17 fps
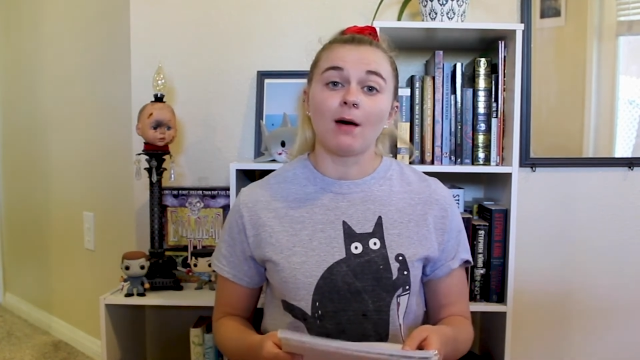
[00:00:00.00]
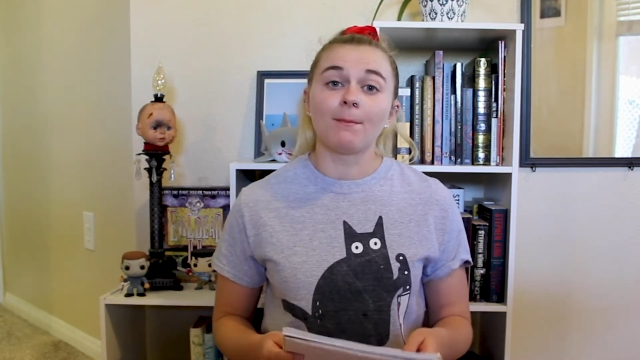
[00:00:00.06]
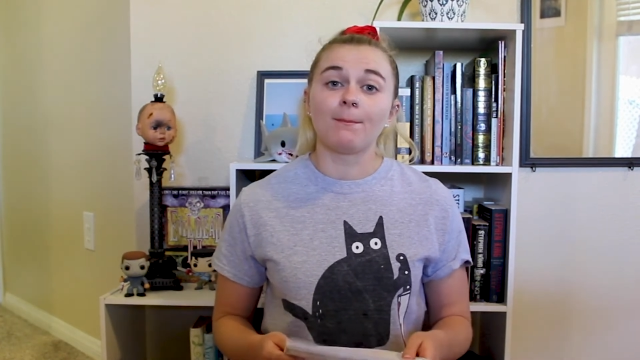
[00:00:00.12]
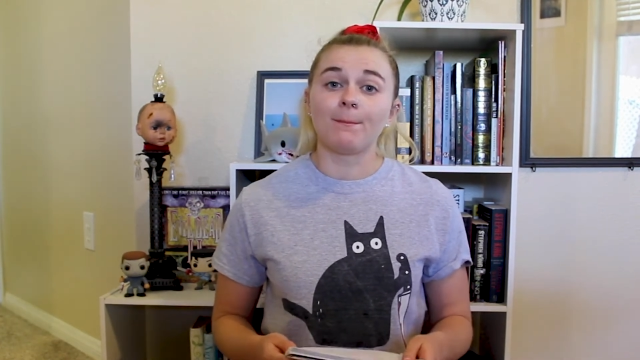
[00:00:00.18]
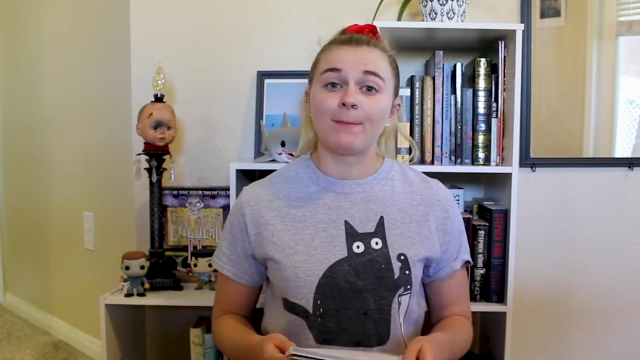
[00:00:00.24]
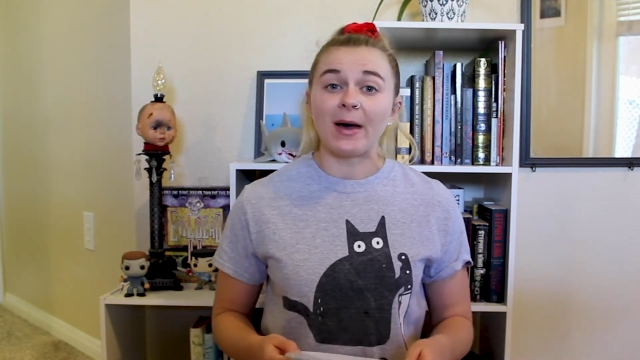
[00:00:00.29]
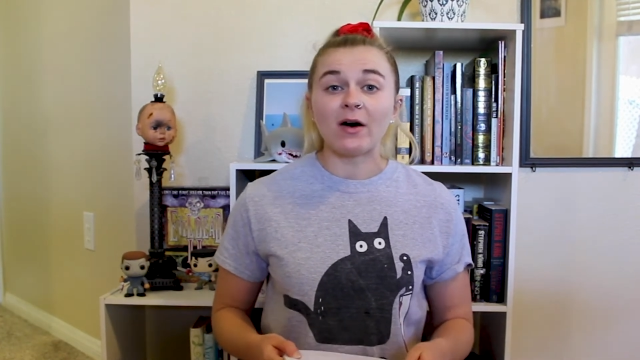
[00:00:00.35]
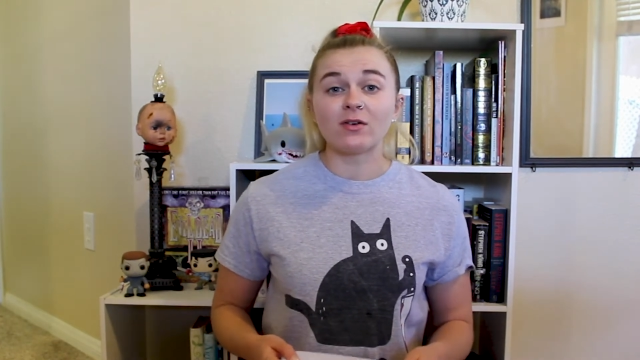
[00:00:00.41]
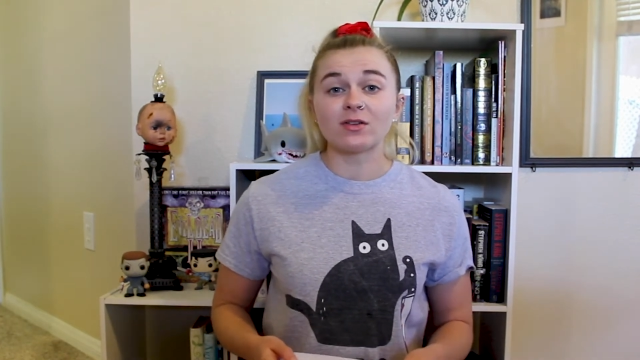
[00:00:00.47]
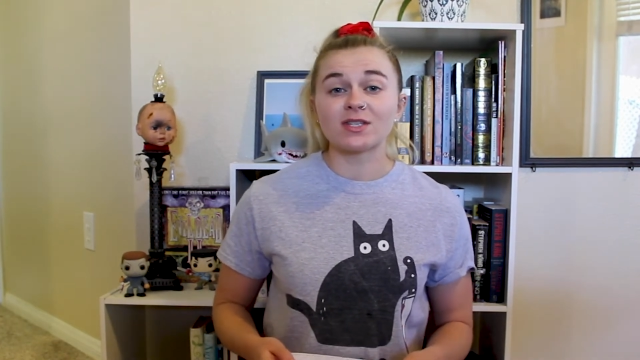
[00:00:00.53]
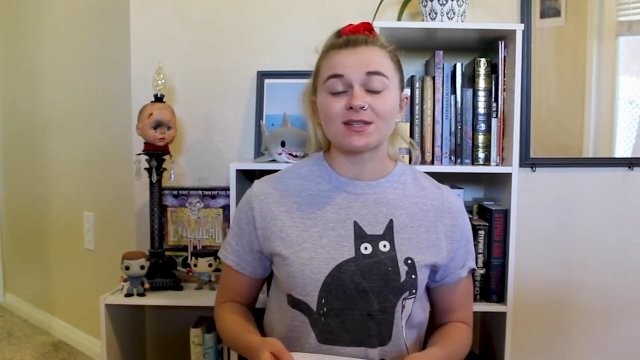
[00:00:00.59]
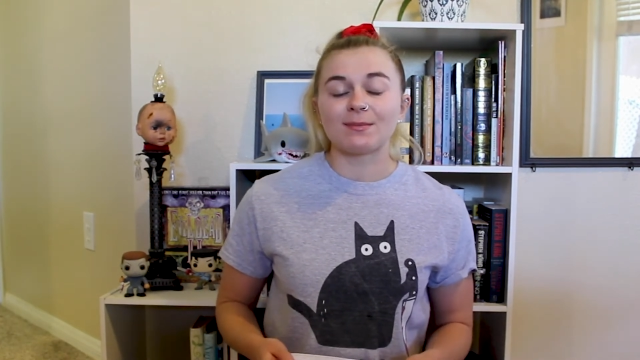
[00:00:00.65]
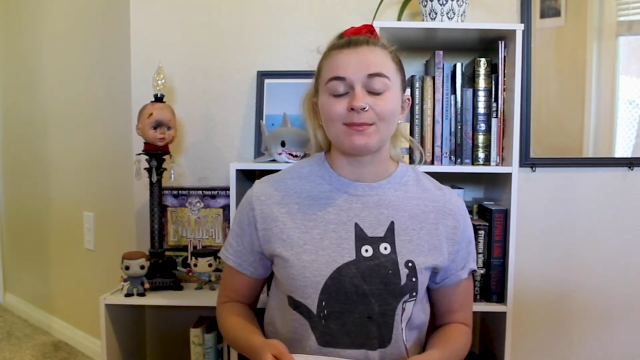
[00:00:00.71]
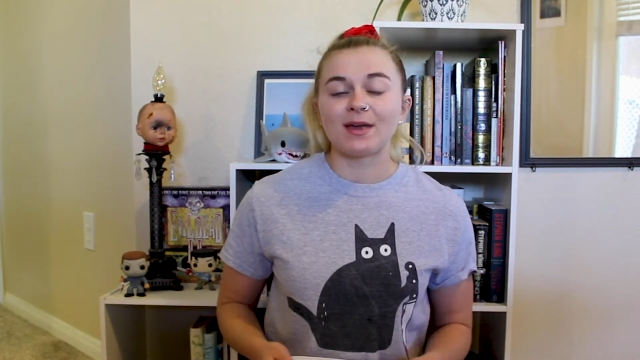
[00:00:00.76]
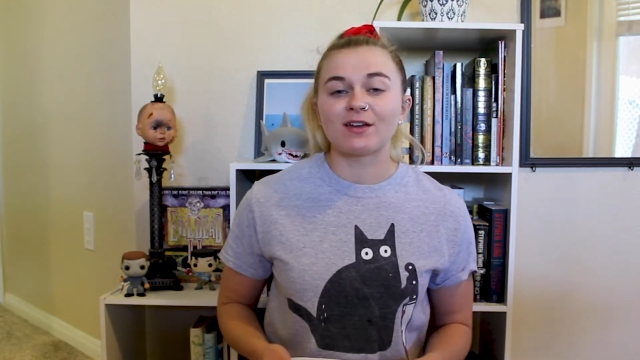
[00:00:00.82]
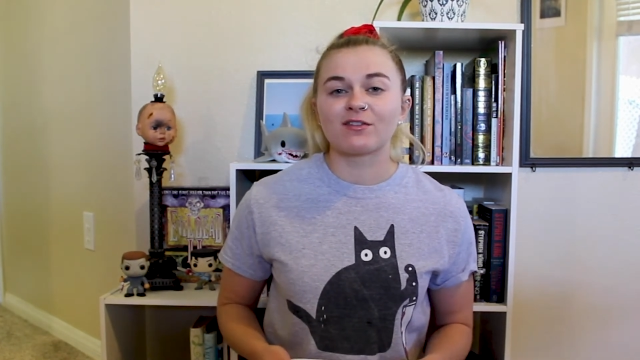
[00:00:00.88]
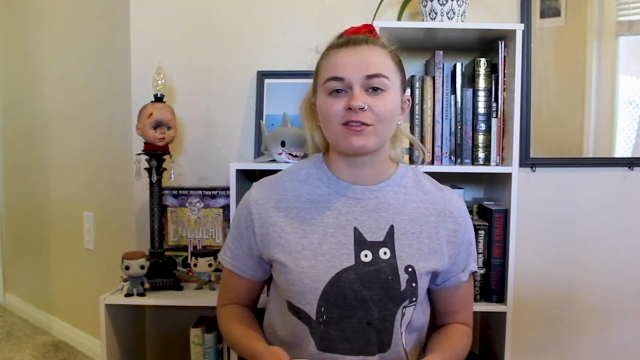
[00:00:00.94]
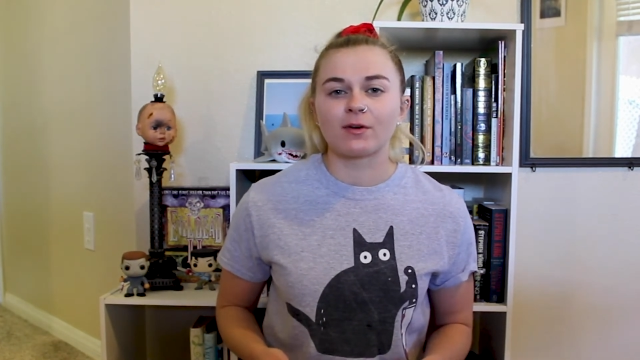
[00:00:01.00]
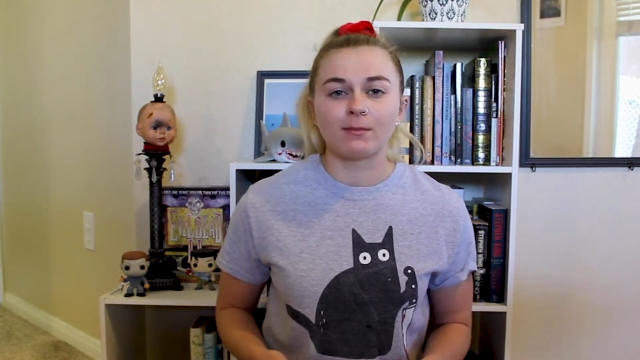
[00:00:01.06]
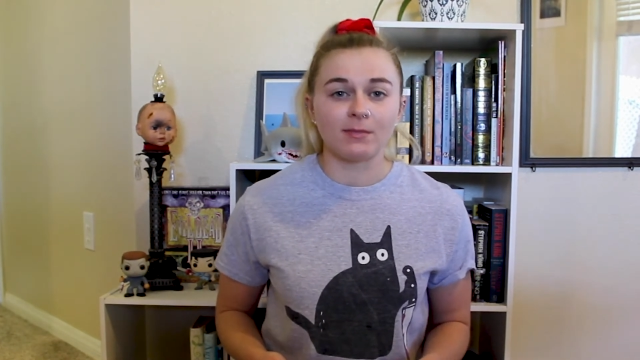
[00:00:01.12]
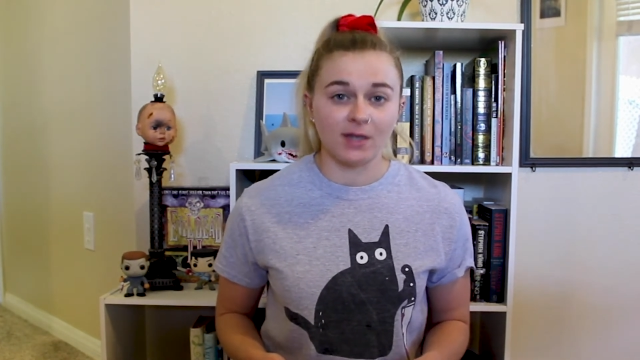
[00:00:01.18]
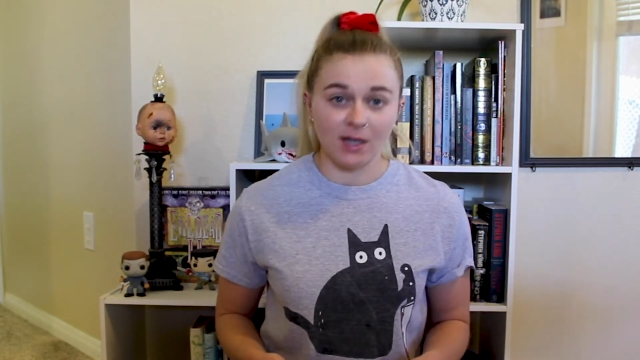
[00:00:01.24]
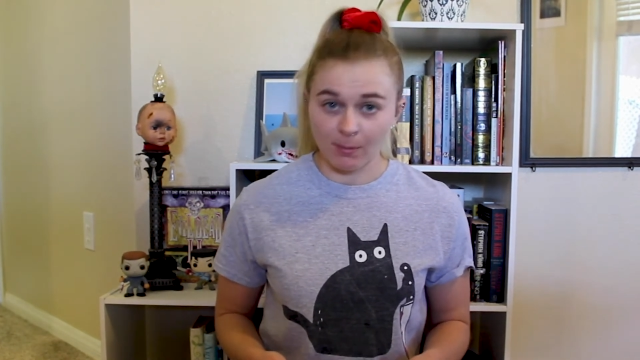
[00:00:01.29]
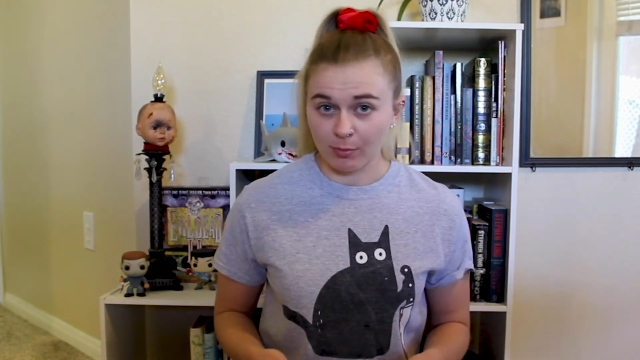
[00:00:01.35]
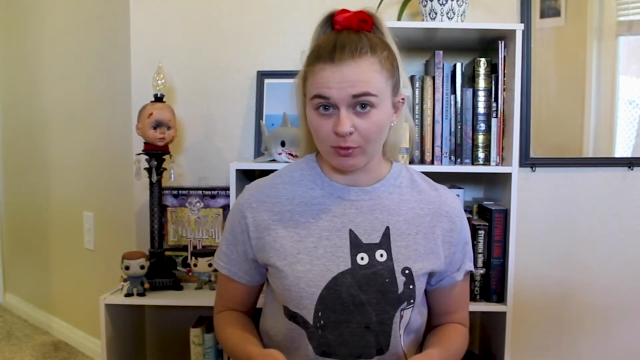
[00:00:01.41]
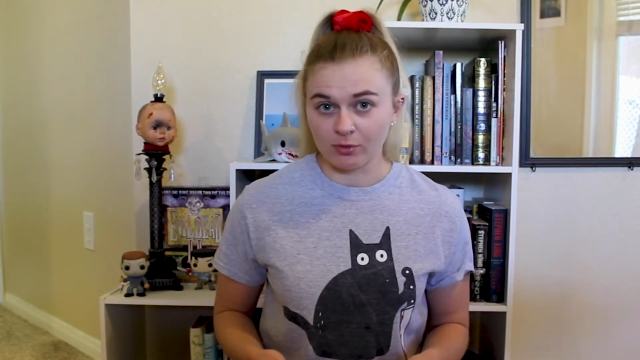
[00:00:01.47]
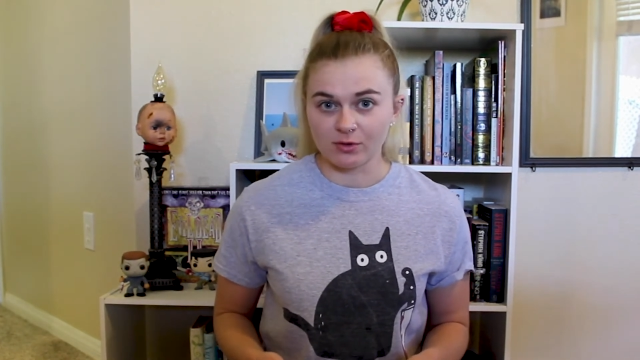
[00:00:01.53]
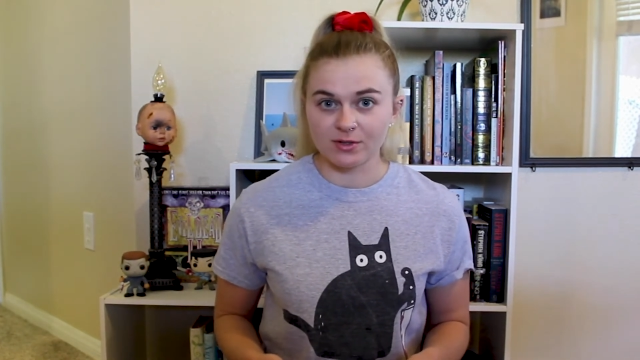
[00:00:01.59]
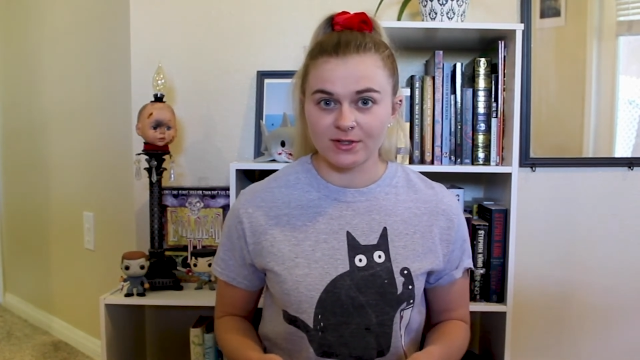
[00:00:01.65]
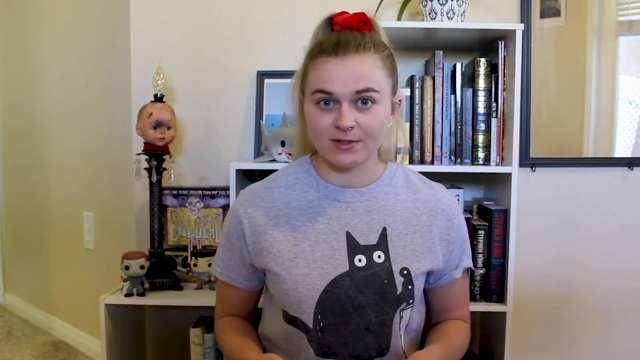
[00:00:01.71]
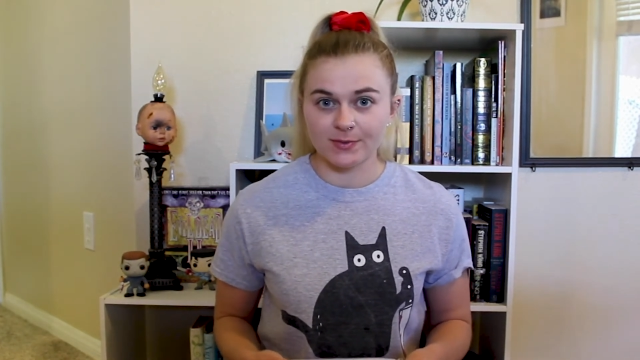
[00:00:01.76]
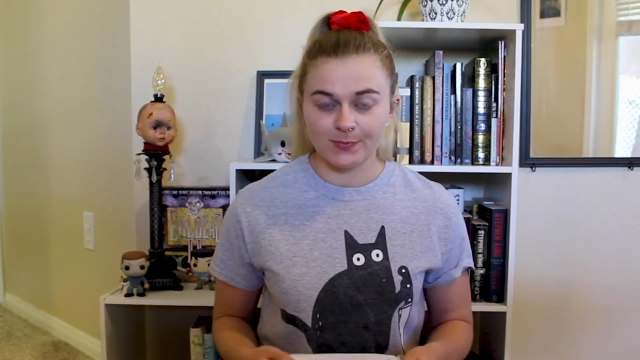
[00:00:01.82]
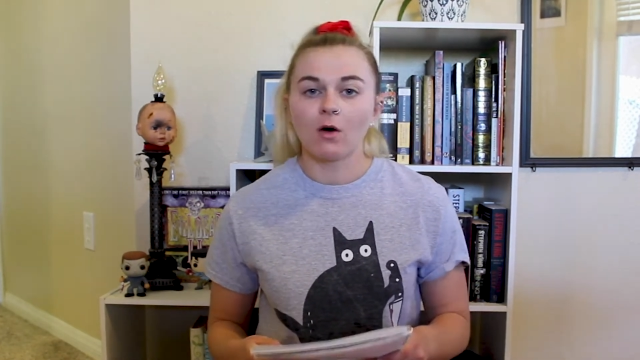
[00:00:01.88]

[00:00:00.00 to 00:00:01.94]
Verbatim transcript: A belt made from nipples.